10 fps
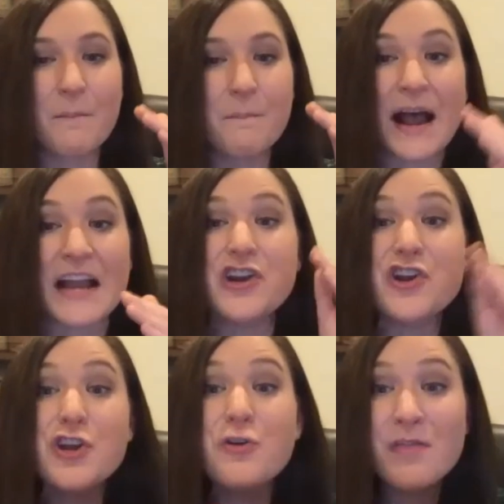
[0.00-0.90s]
By
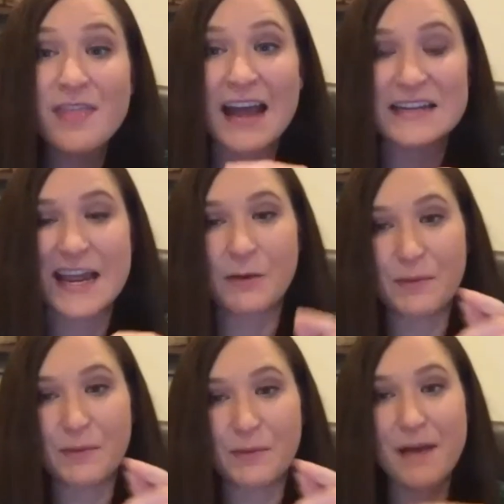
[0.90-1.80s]
noon that day,
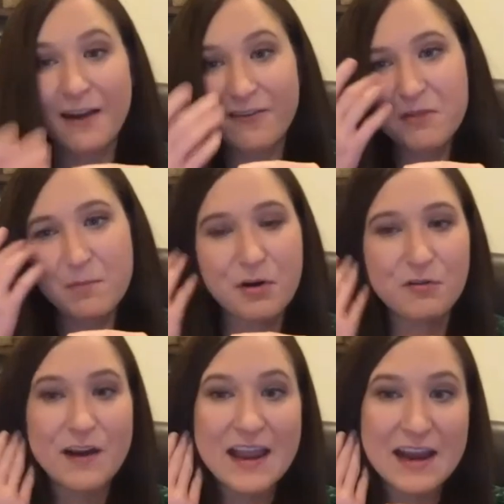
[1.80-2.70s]
we got back from the
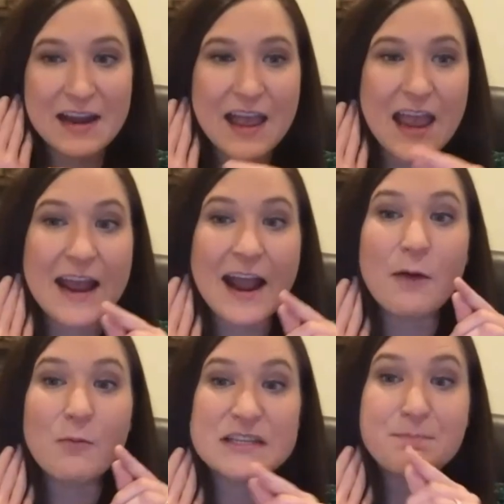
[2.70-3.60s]
parade, and I
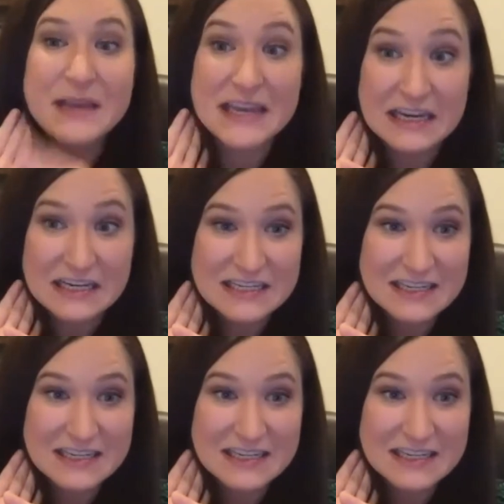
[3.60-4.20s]
was peaked